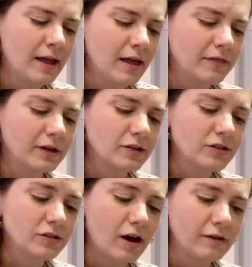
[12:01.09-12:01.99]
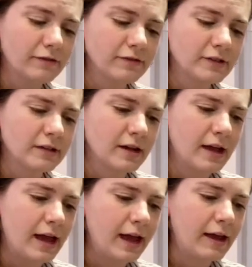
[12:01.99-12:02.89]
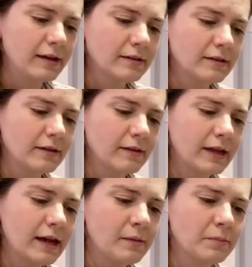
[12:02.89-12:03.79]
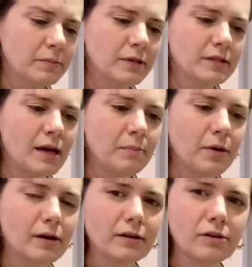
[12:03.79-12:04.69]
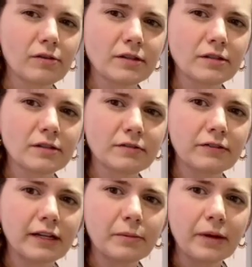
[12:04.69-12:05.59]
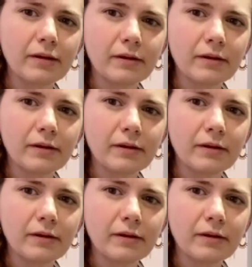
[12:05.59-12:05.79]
They're soft, and on the top part, you know, they start to flake apart